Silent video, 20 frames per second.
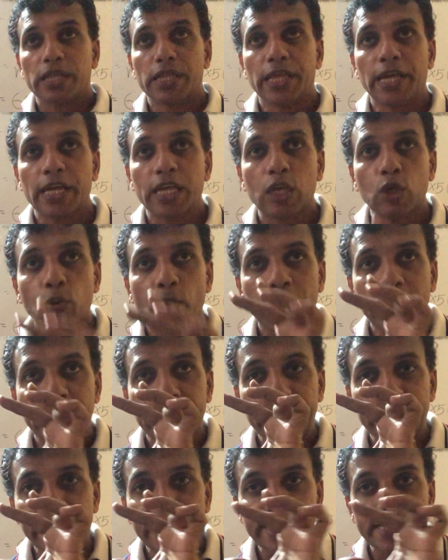They are given
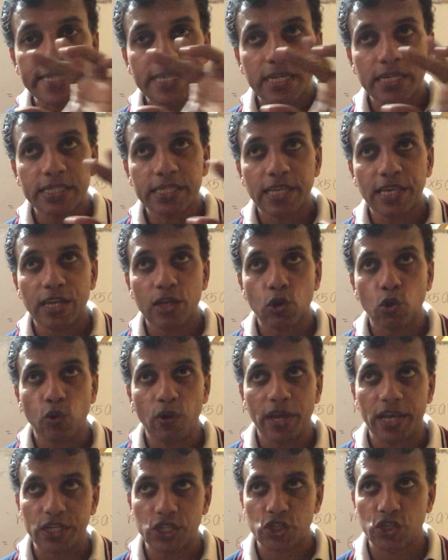indices
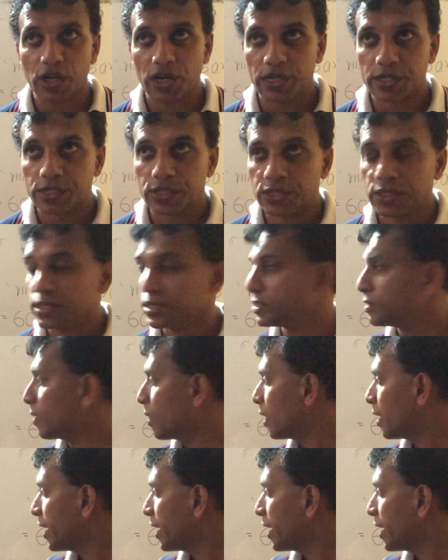equations